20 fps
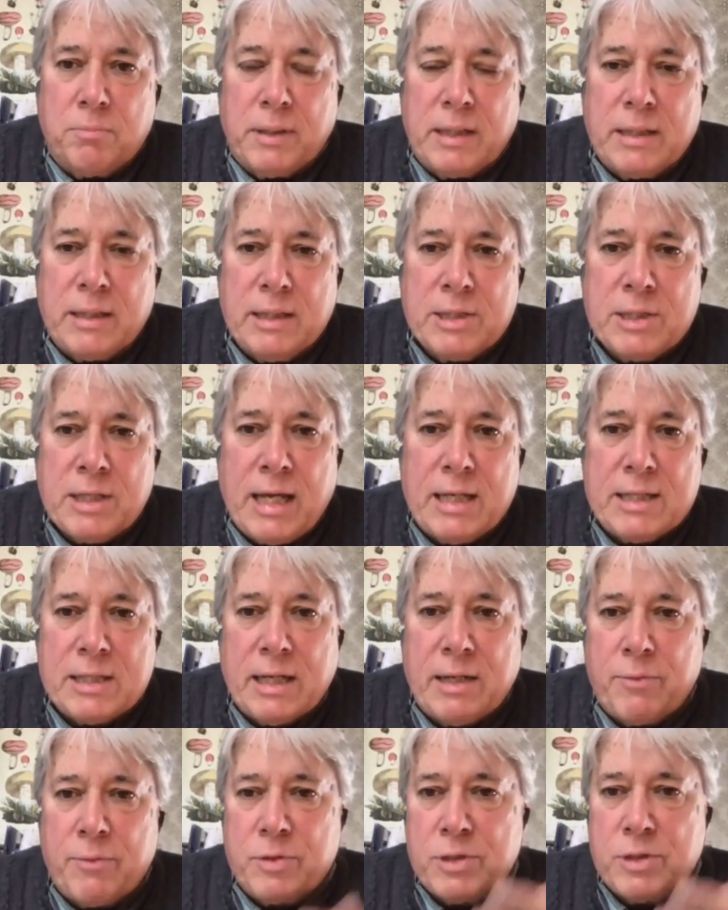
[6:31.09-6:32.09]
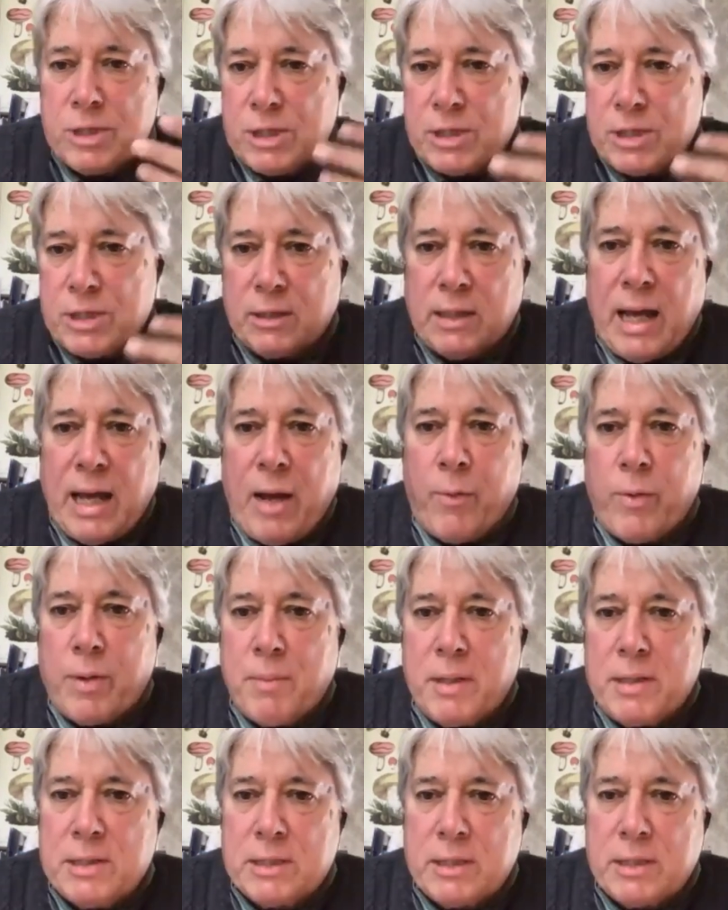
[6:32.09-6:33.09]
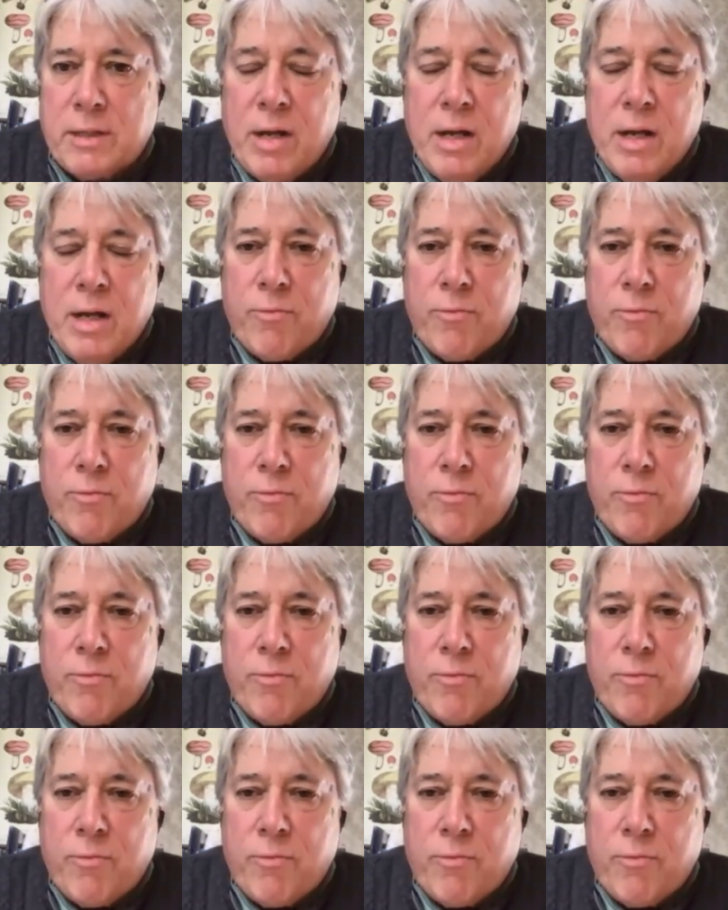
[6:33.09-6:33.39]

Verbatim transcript: but in this case, I was just allowing myself.